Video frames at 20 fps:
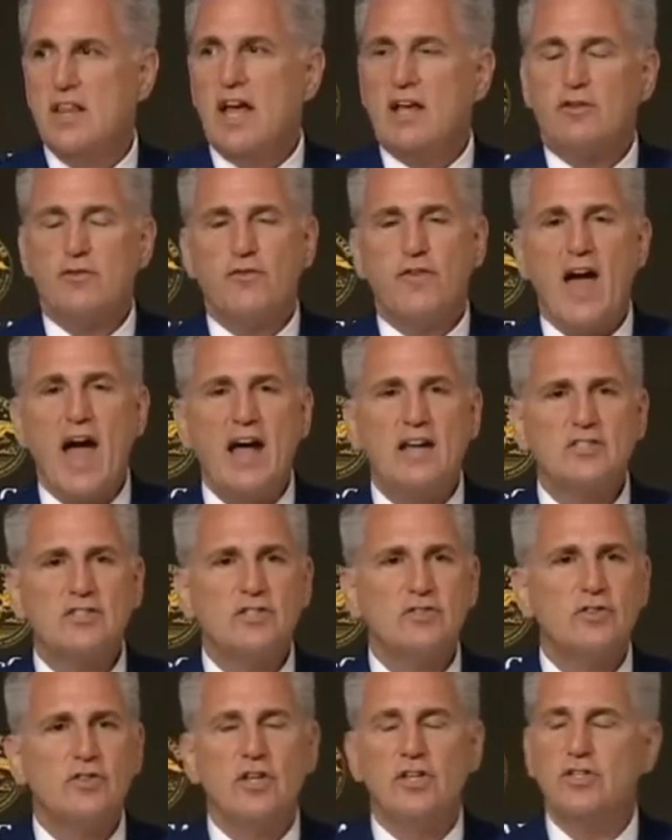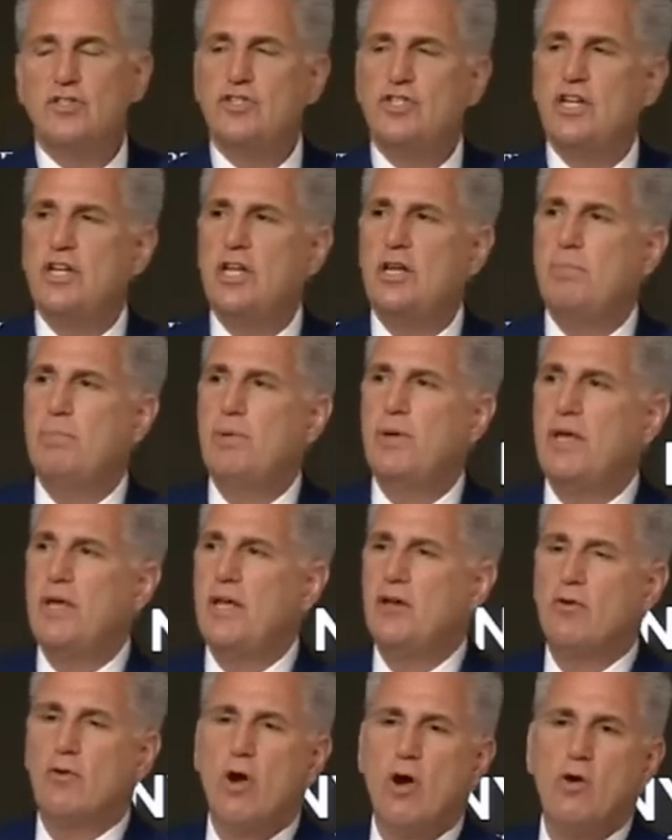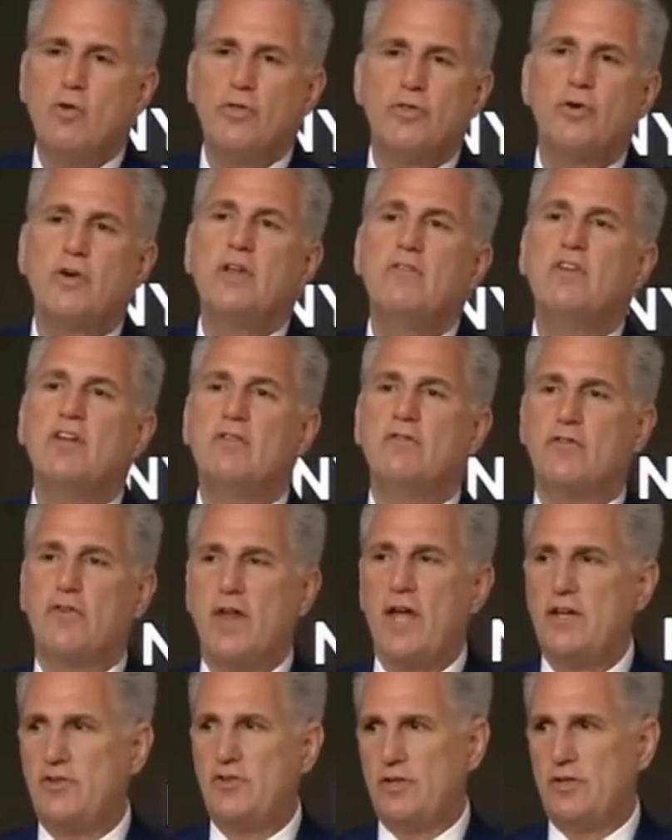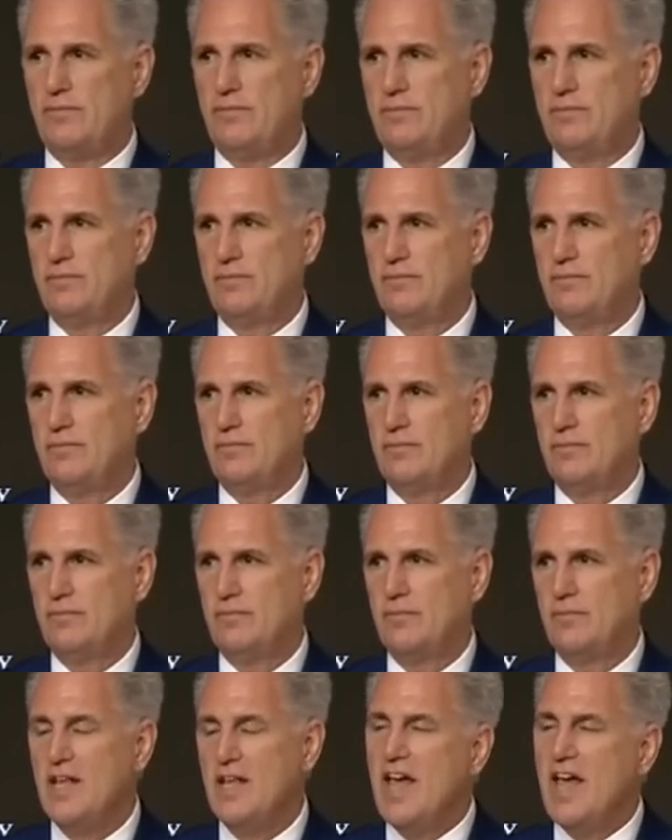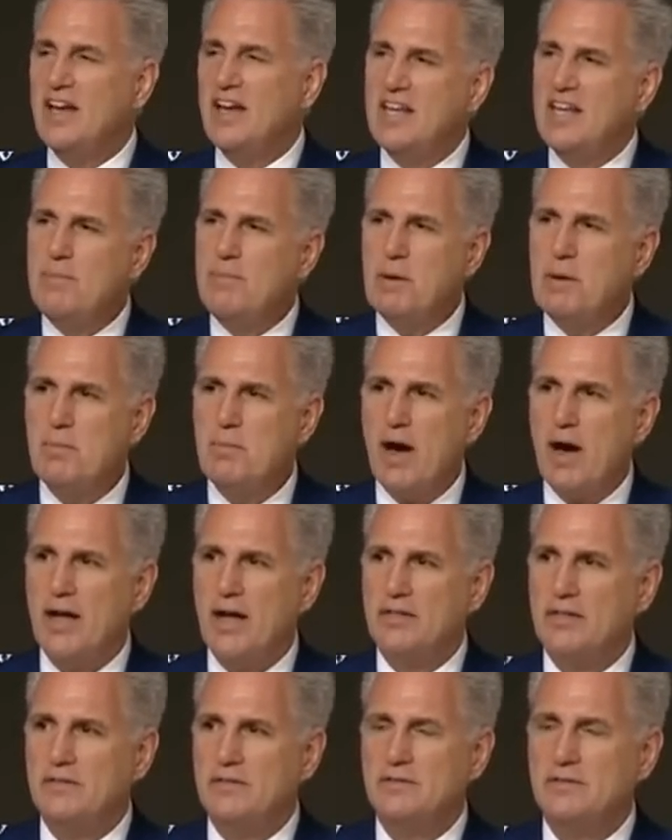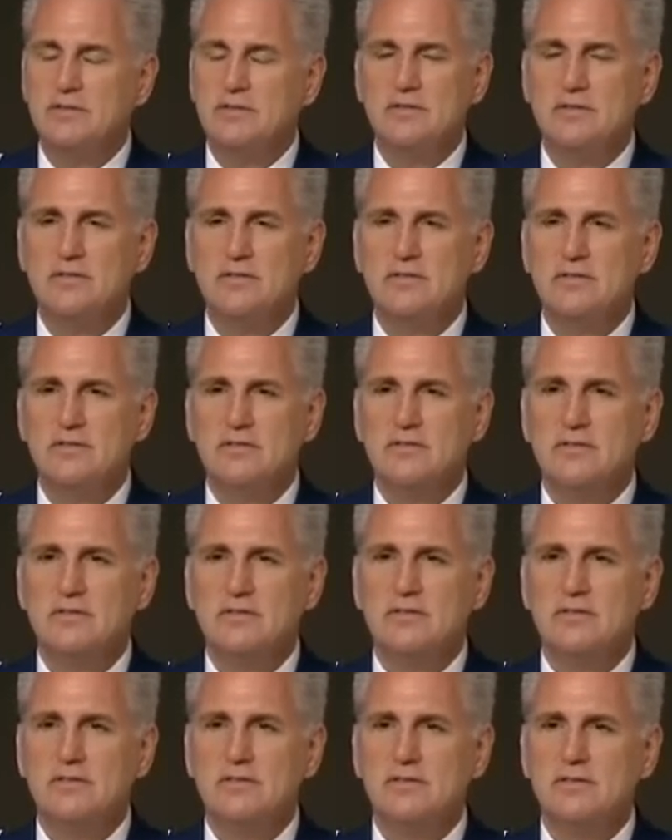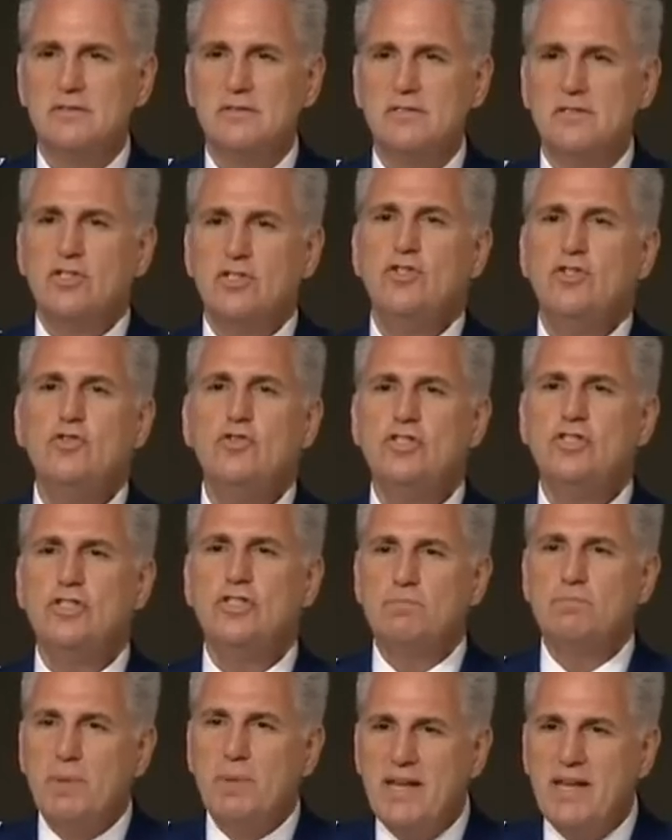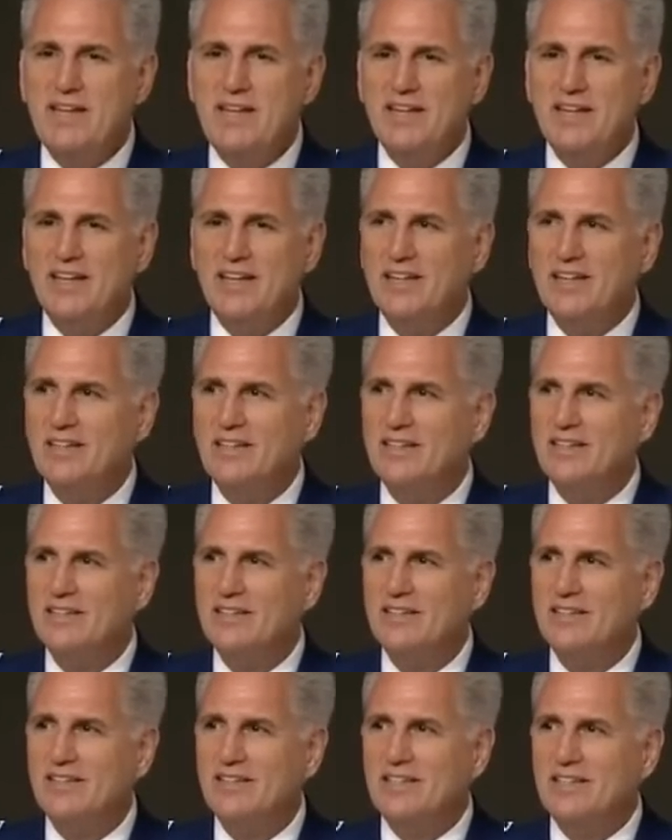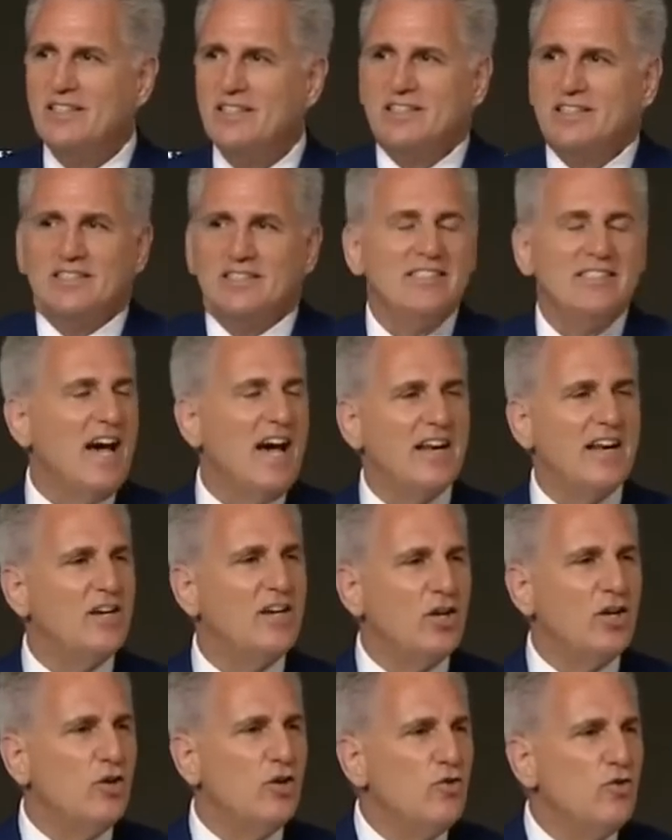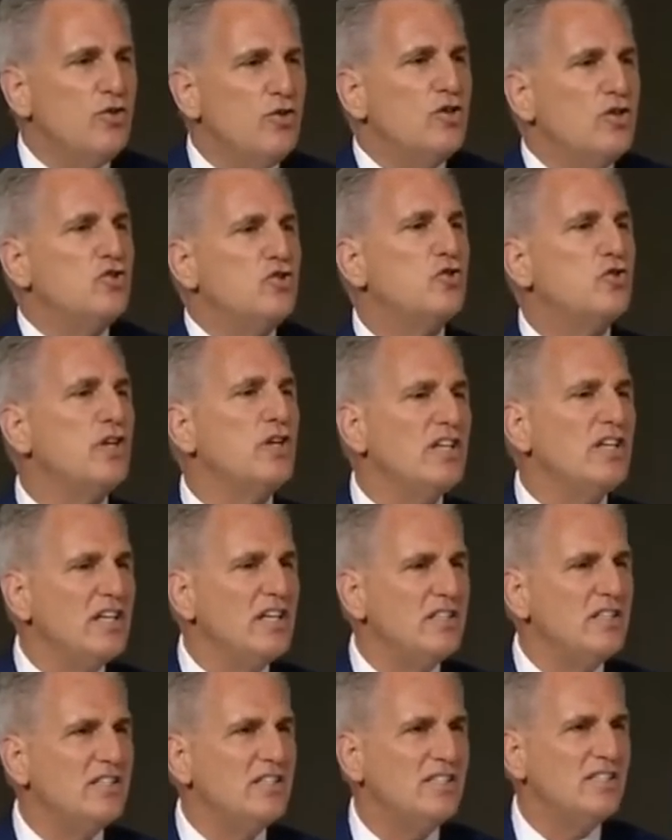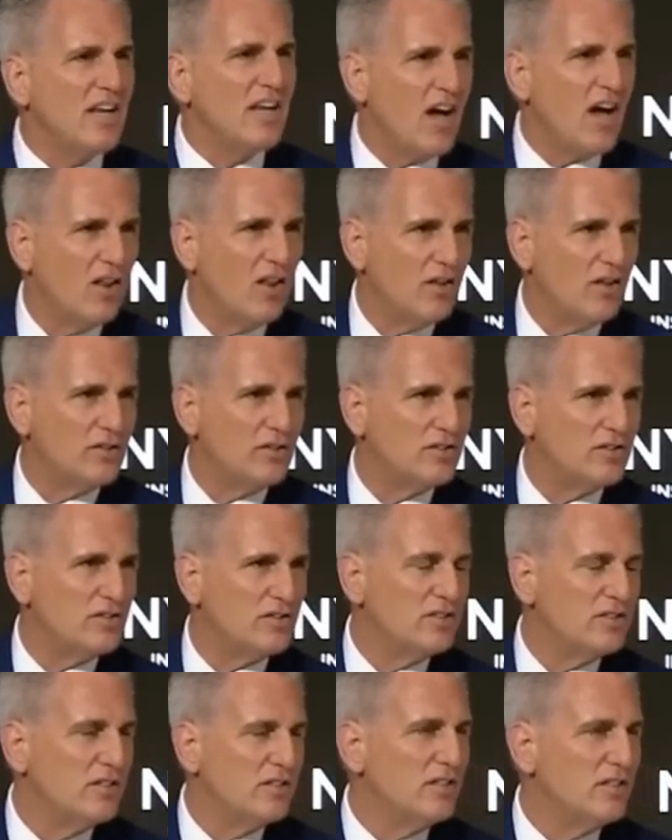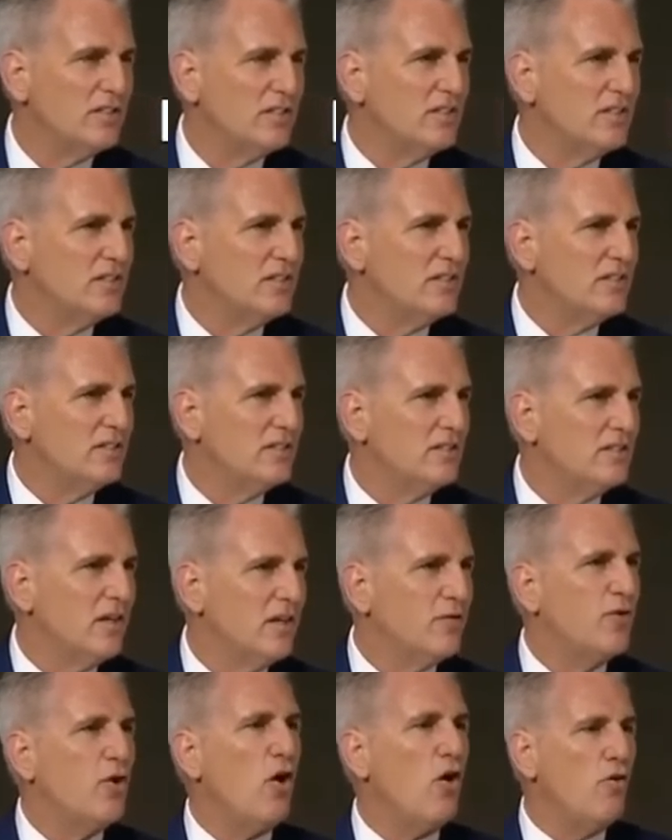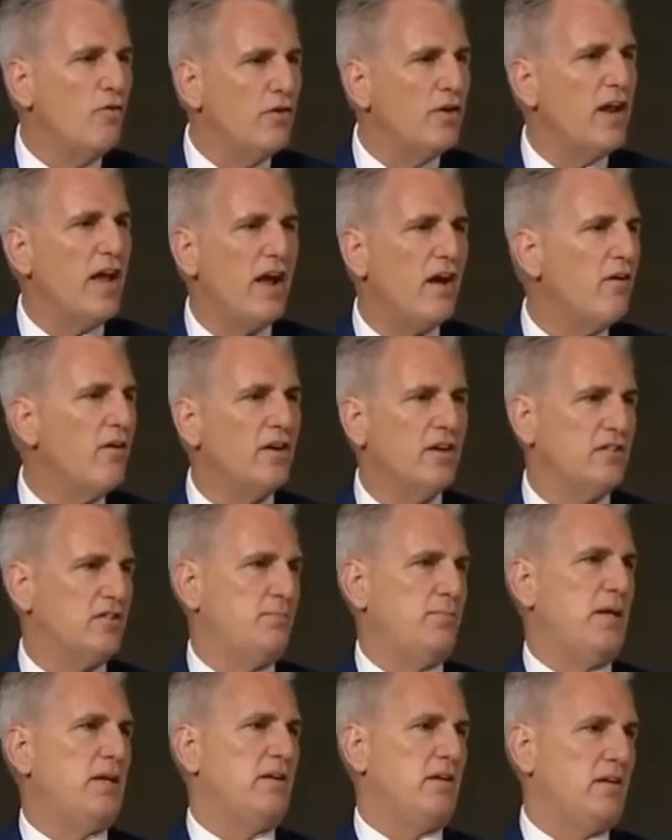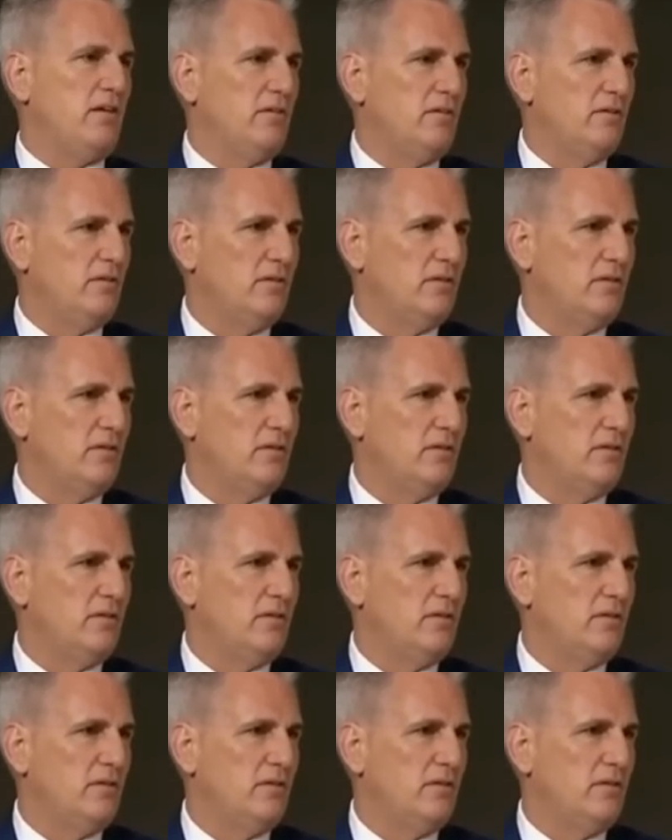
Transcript: That's faster than GDP growth or even inflation. And keep in mind, the new spending does not include the trillions of dollars of COVID area spending.